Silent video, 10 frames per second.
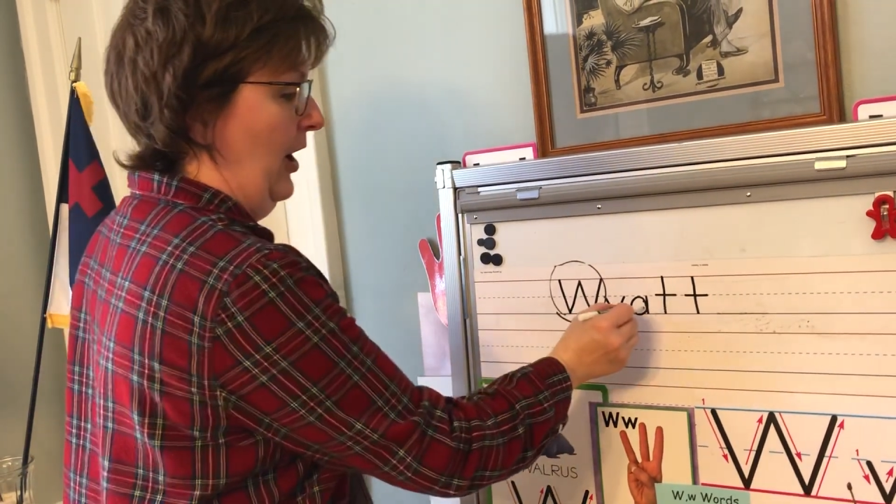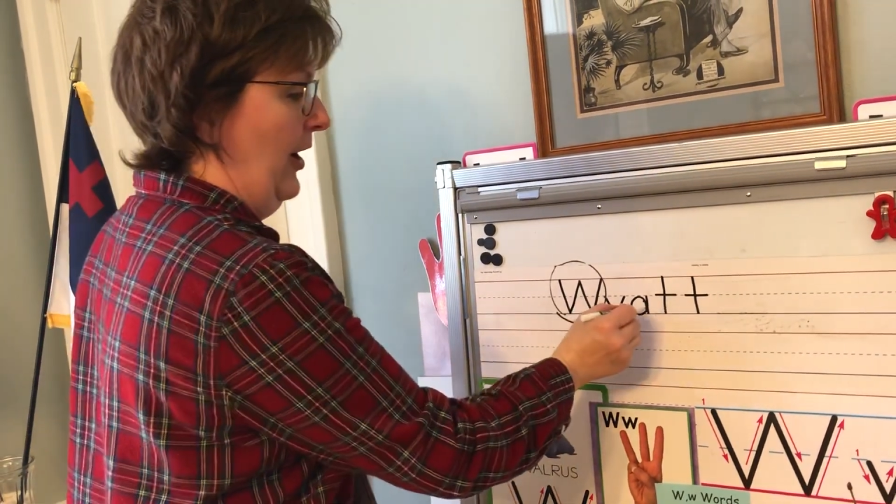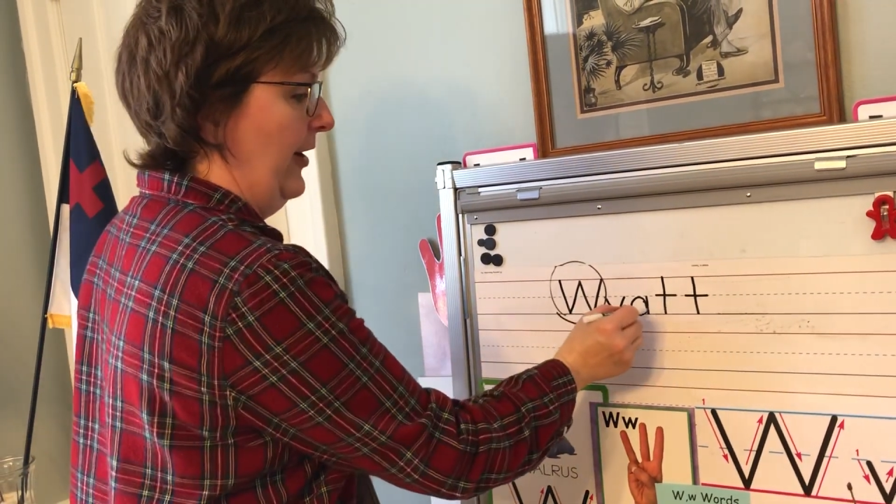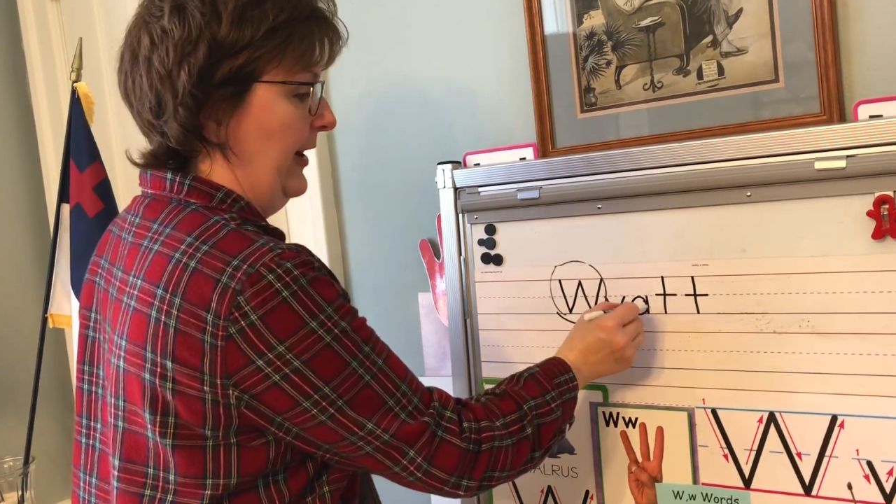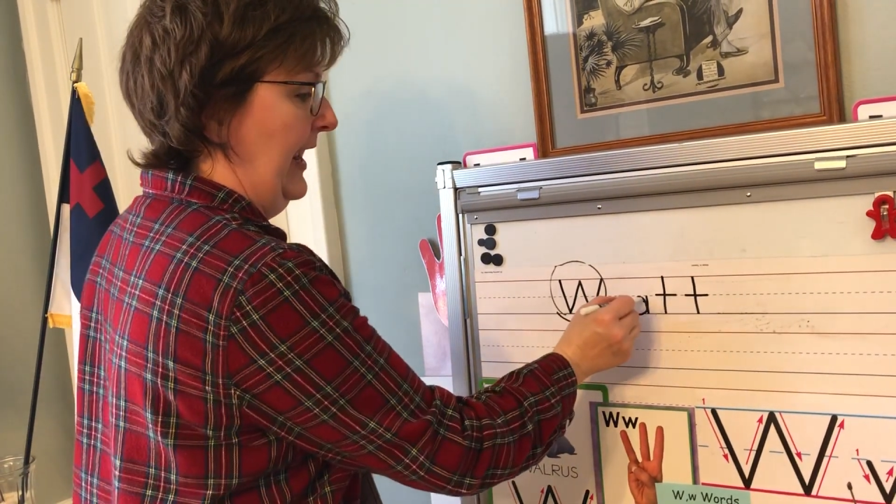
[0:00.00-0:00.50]

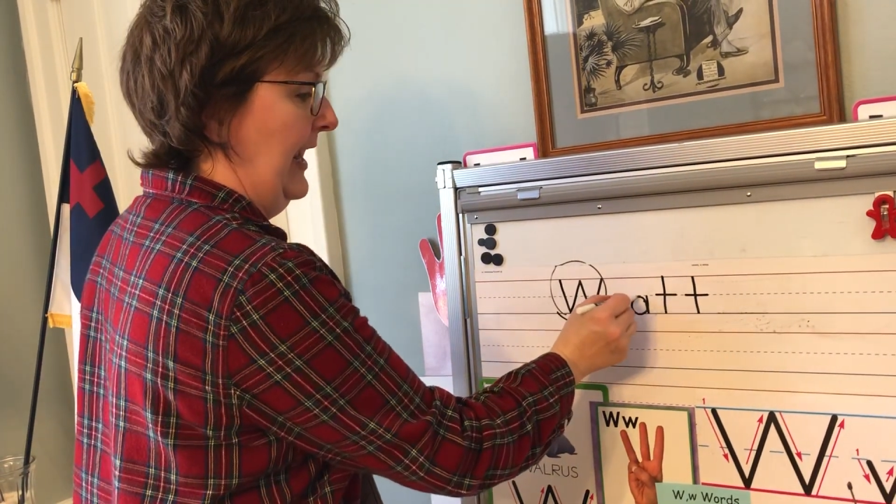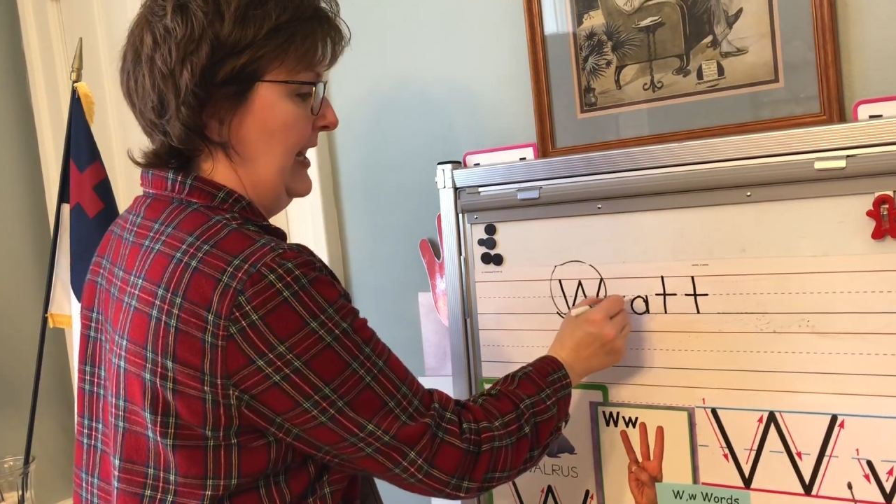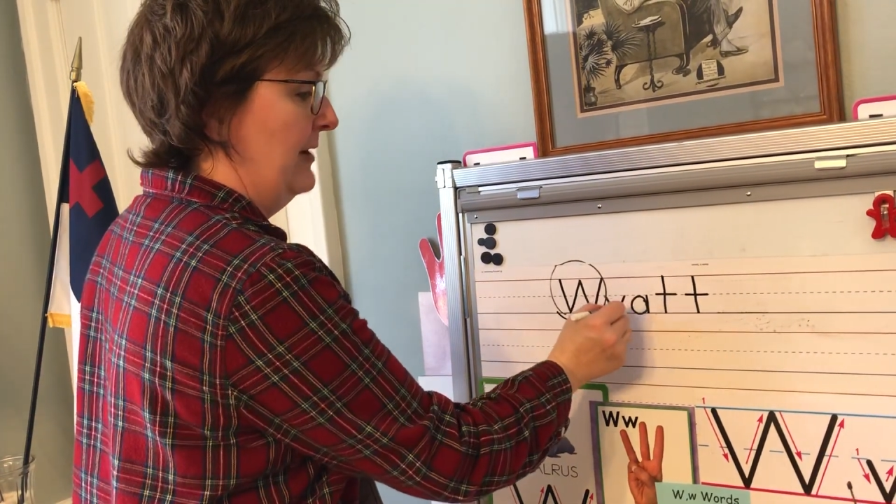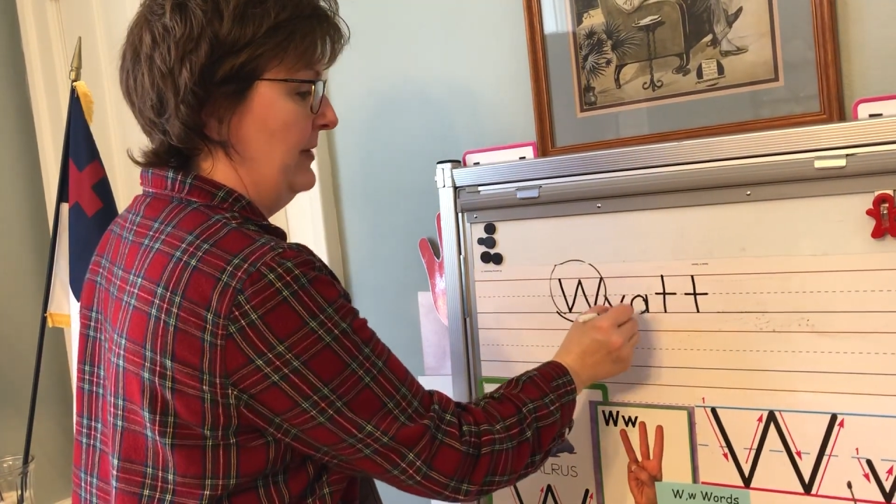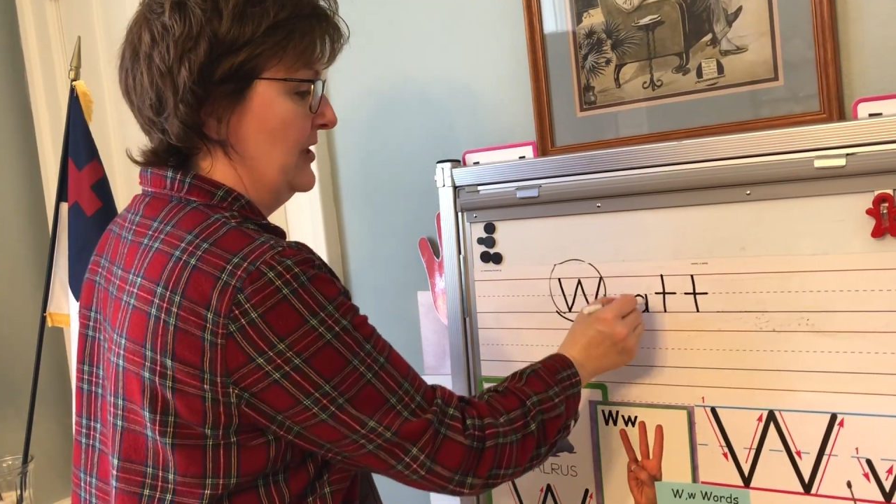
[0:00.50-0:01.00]
Our A
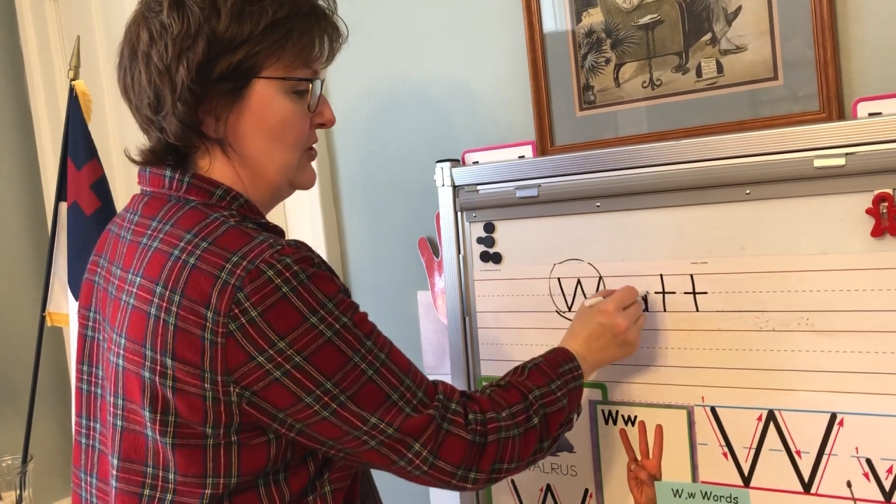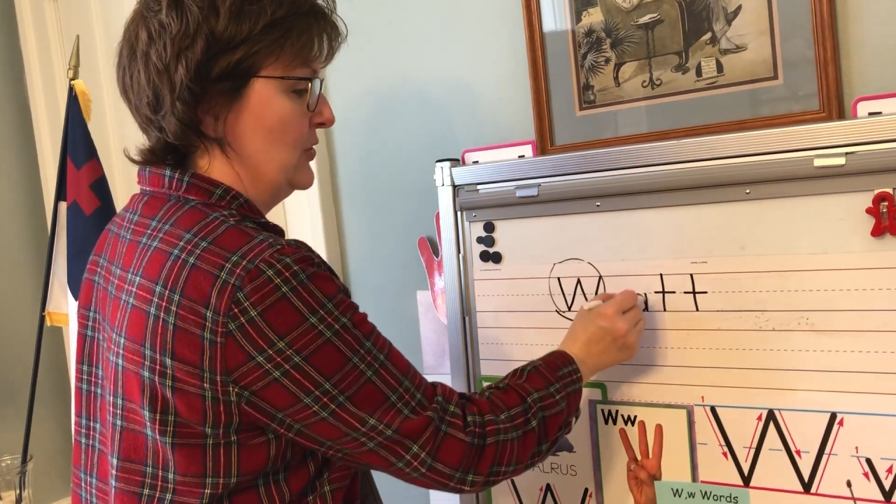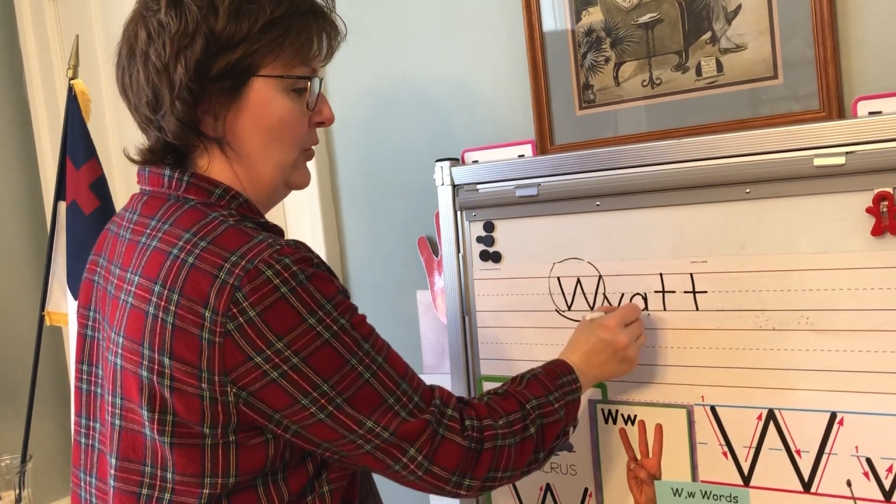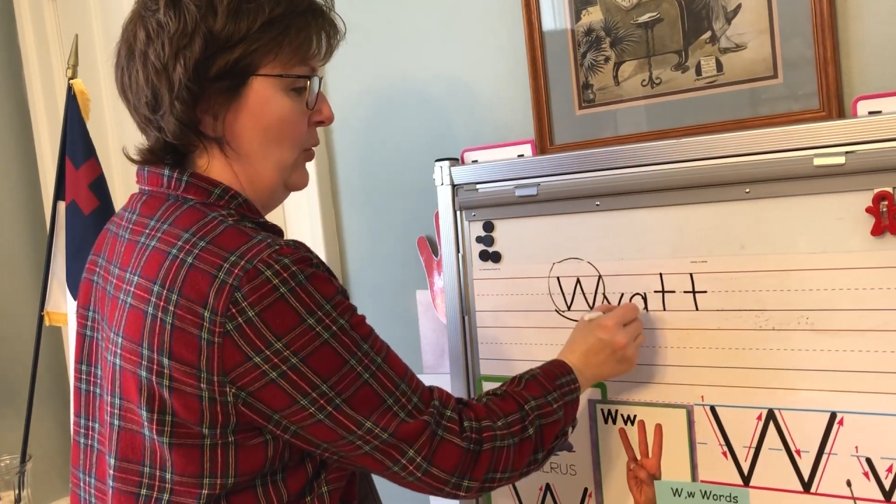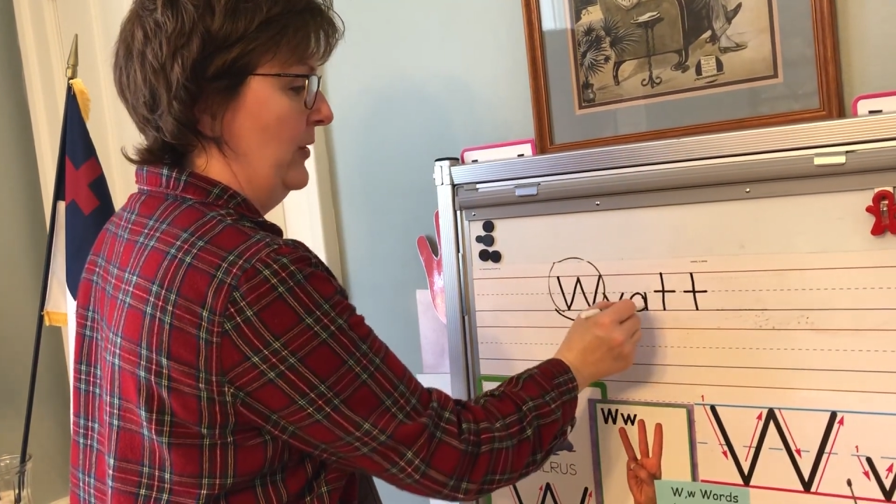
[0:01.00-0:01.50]
can be a
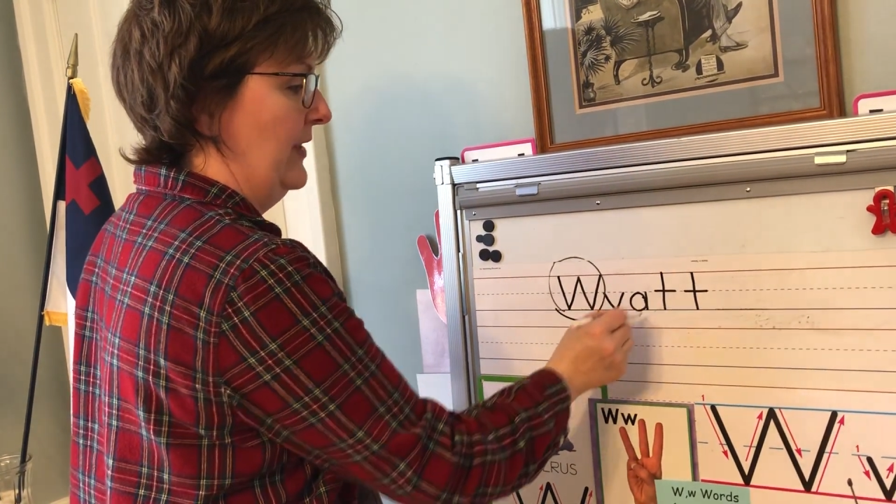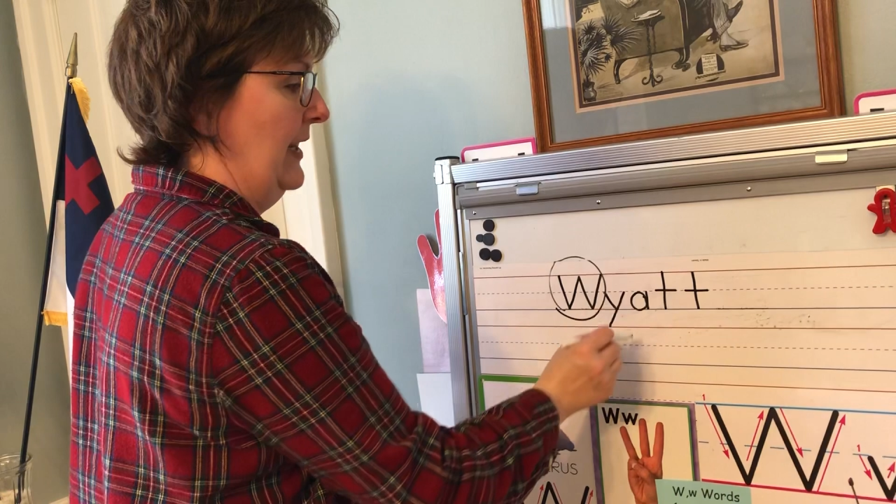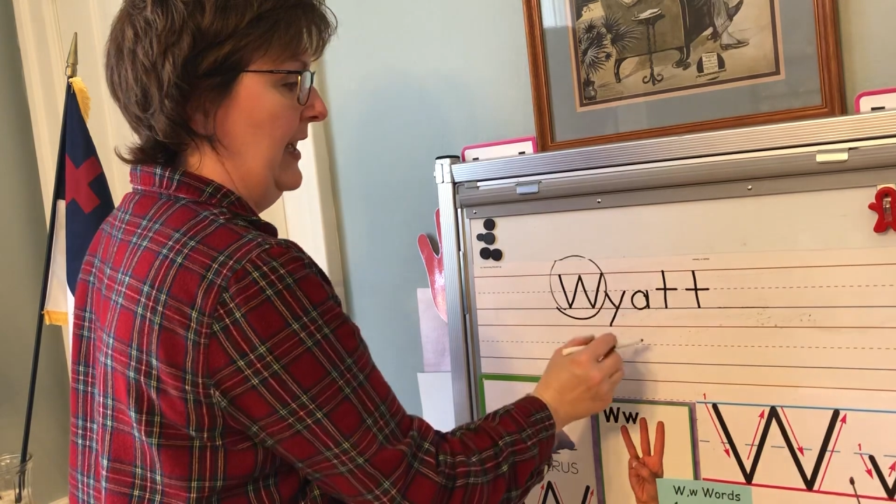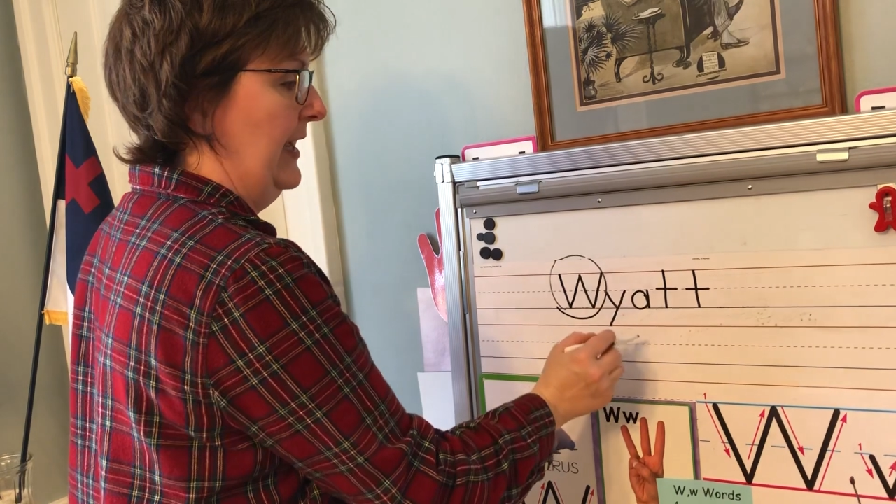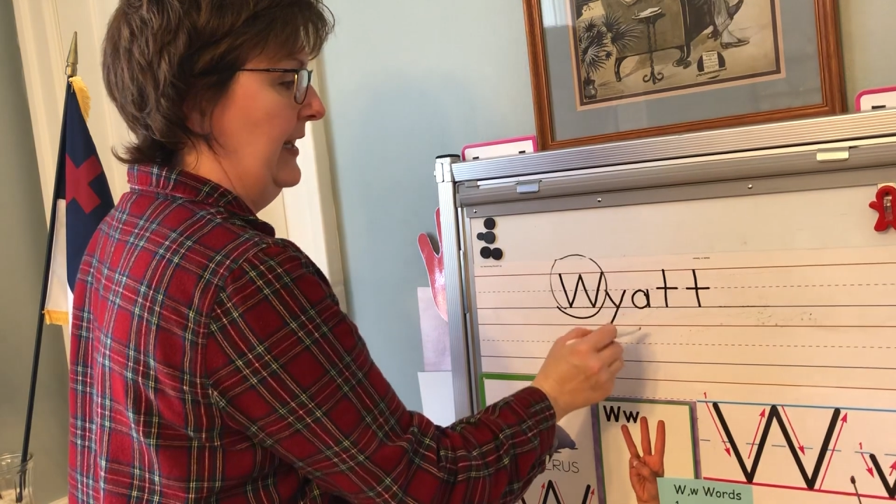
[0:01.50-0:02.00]
circle with a
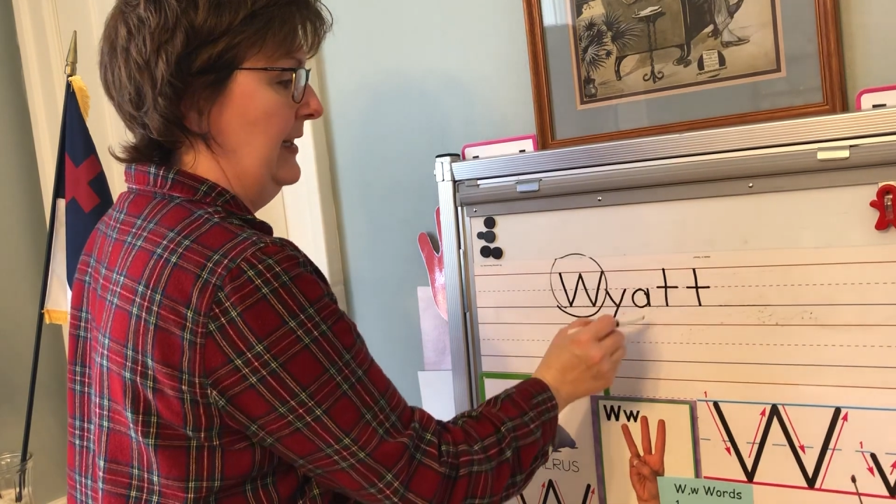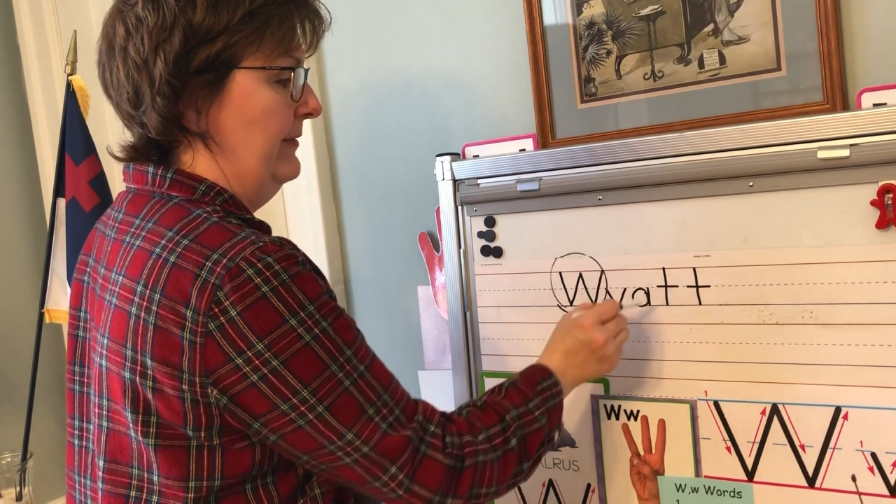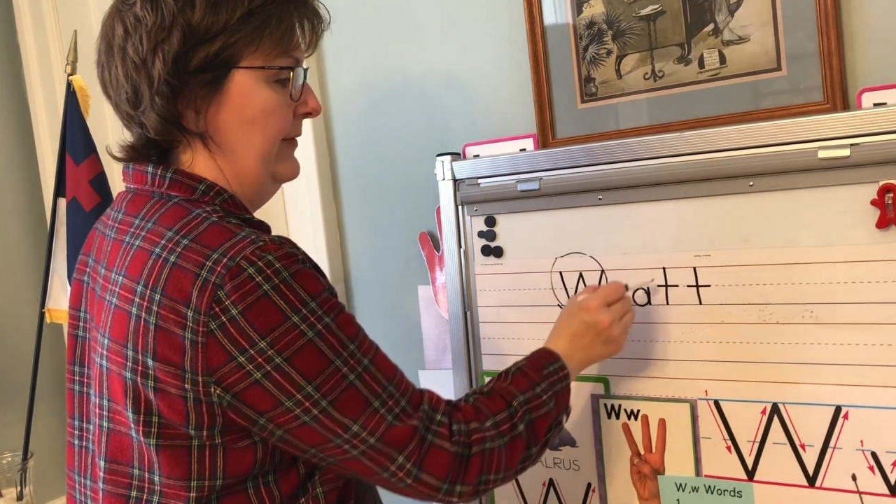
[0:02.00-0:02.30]
line.